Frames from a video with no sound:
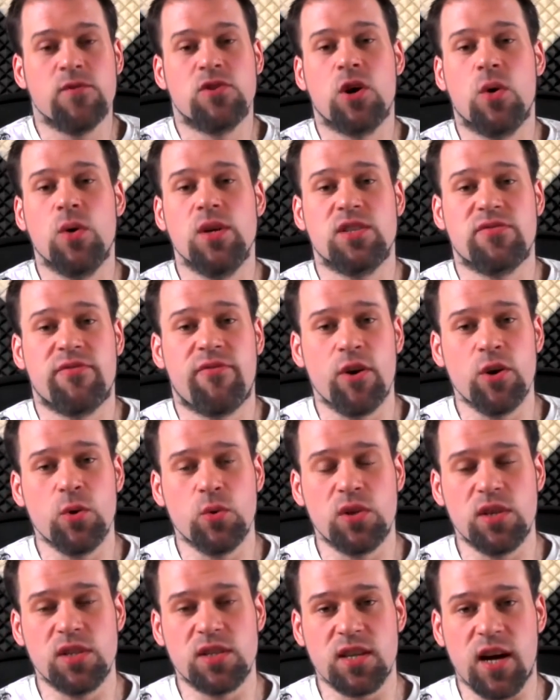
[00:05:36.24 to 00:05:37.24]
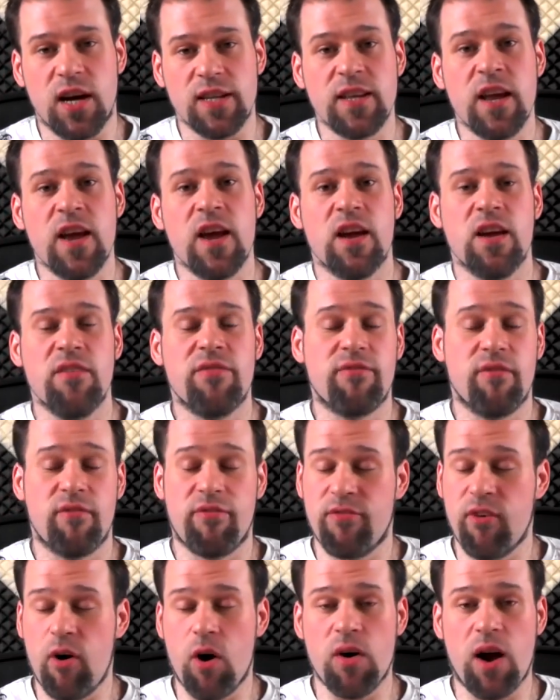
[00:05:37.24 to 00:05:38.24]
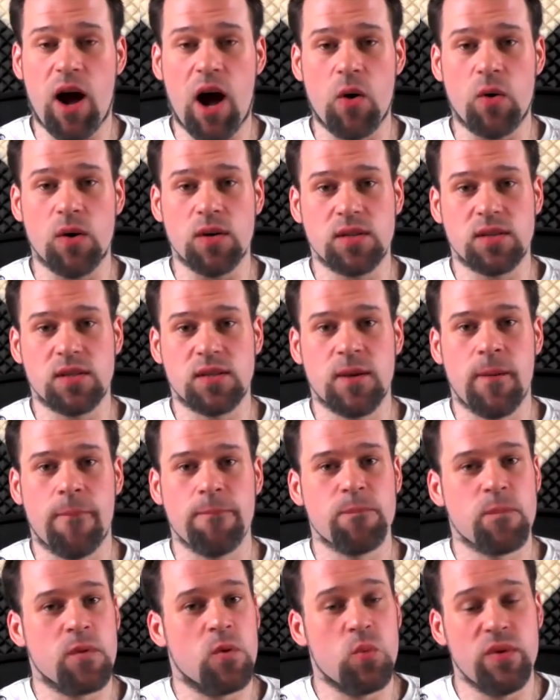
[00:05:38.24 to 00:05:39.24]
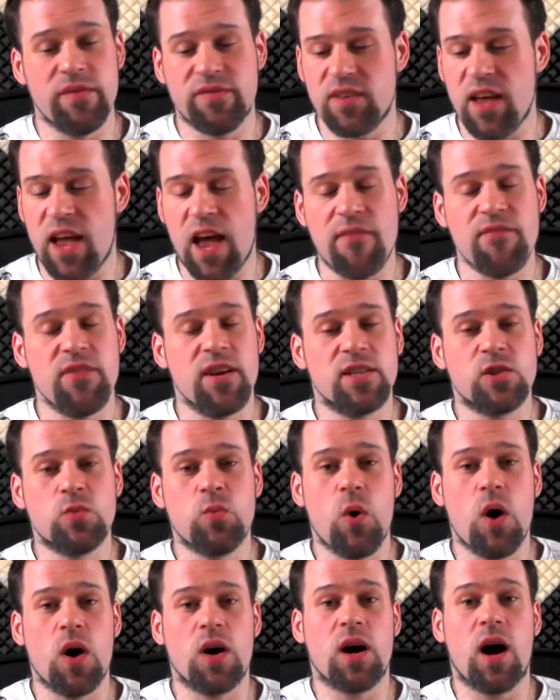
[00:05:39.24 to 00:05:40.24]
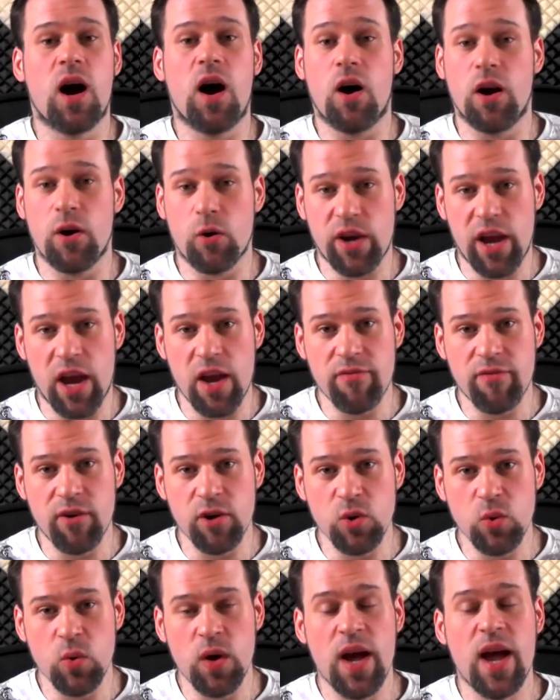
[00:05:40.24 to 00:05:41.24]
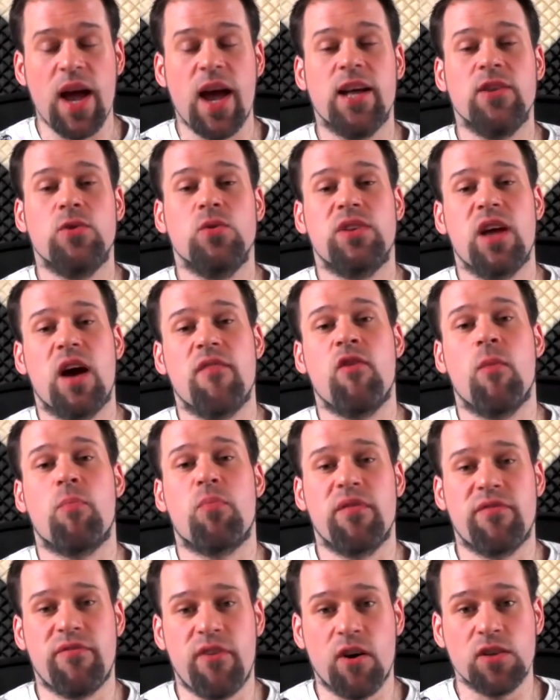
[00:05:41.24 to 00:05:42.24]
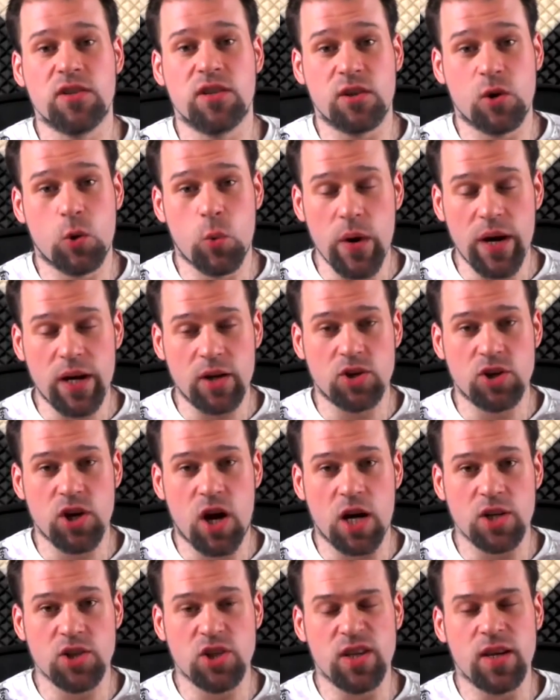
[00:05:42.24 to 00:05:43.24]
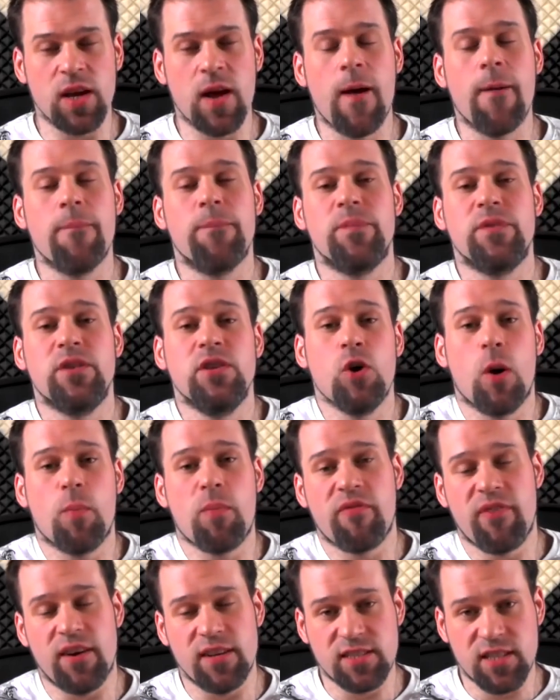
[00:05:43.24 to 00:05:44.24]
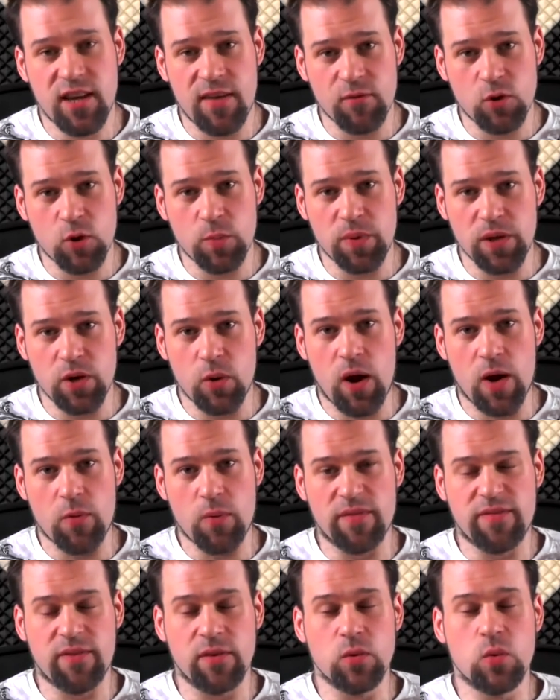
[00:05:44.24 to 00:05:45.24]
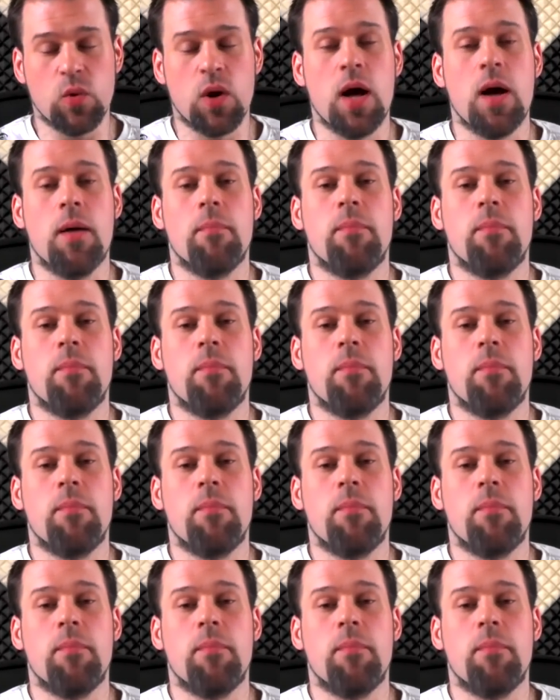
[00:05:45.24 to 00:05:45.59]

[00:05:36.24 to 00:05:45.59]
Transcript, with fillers: So it's for you to decide. If 4 hours with the heaviest work are okay for you and you therefore prefer the quicker charging, the Oppo Find 7 could be the right one for you.